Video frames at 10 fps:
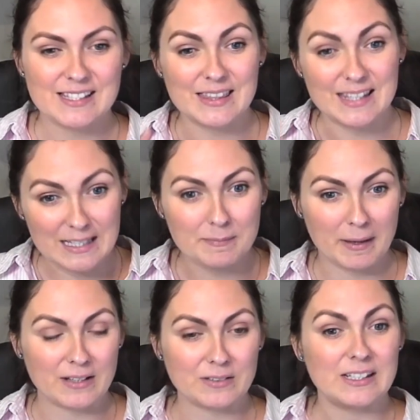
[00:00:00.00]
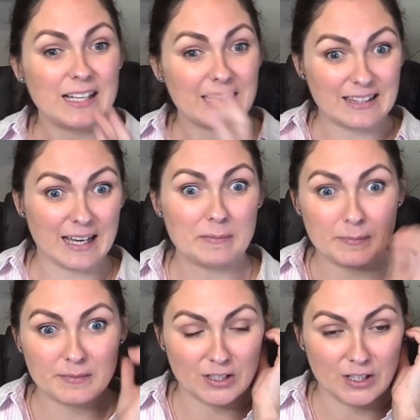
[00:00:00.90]
So think about that,
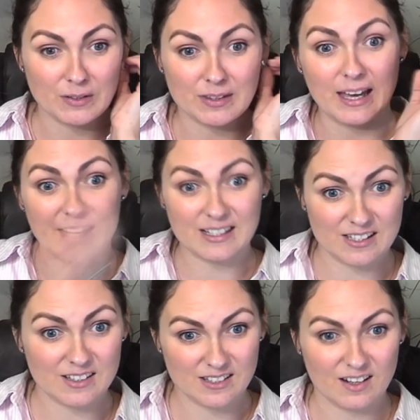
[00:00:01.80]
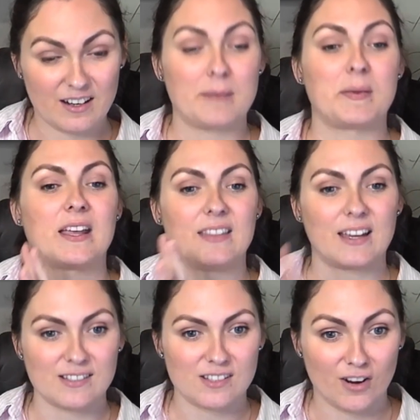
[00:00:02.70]
that dynamic and
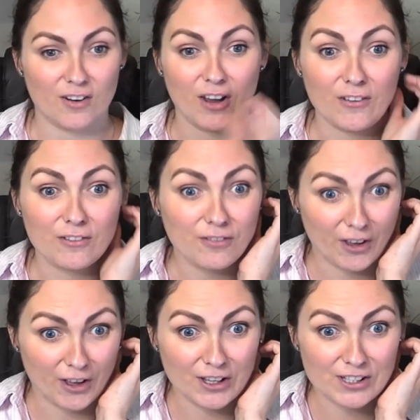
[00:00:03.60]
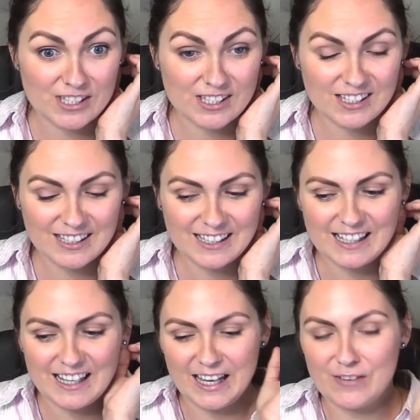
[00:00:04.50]
that scenario first.
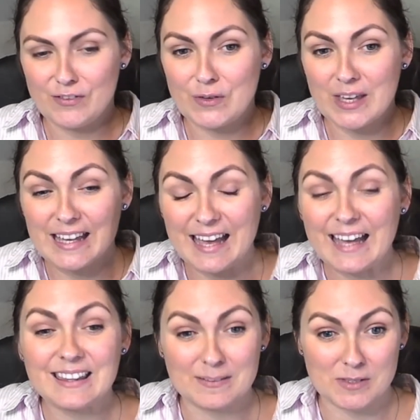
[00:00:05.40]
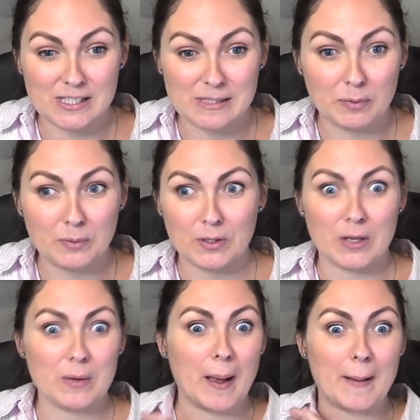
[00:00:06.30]
If you can get them to support
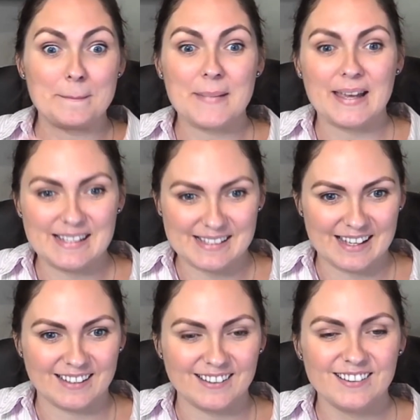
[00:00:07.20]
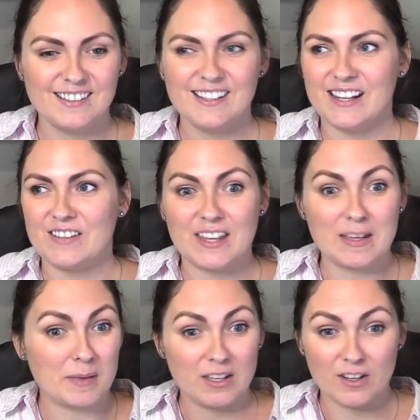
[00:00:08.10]
you, amazing. If they
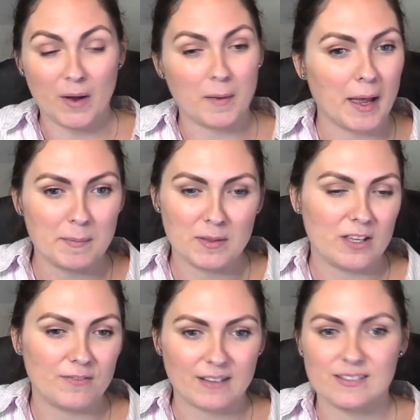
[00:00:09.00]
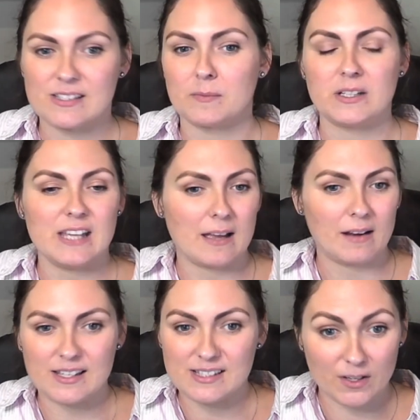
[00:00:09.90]
can be, I'm happy that you found someone,
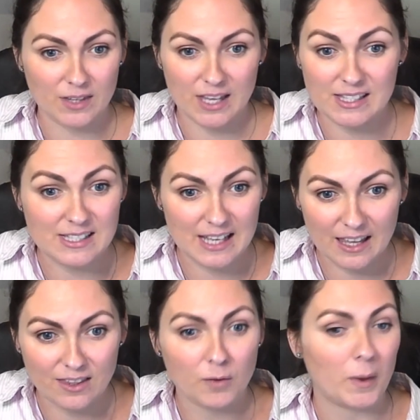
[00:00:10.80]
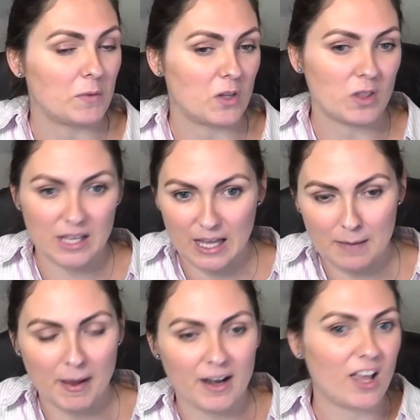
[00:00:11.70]
let's tell the kids together when we're
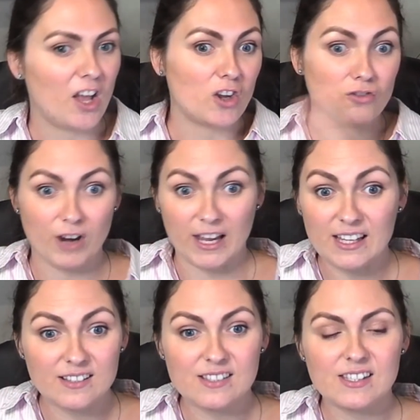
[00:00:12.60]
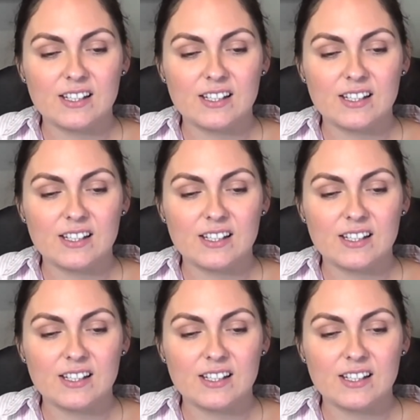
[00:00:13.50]
thinking about it, great.